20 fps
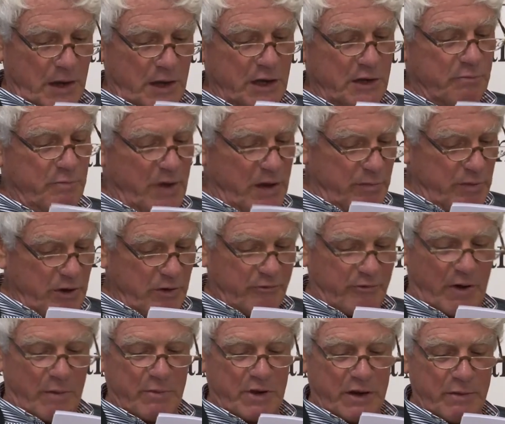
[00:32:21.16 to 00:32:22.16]
It may be a
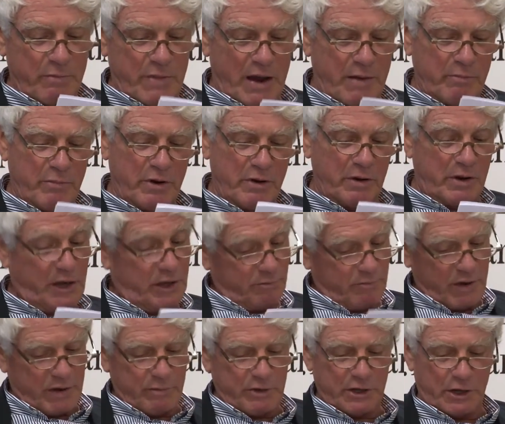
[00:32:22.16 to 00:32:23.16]
family member,
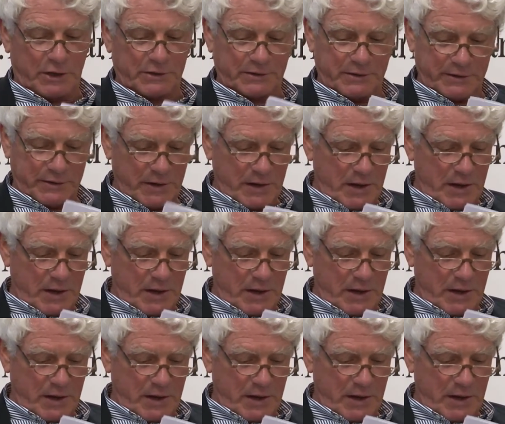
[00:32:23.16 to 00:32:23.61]
it may be not.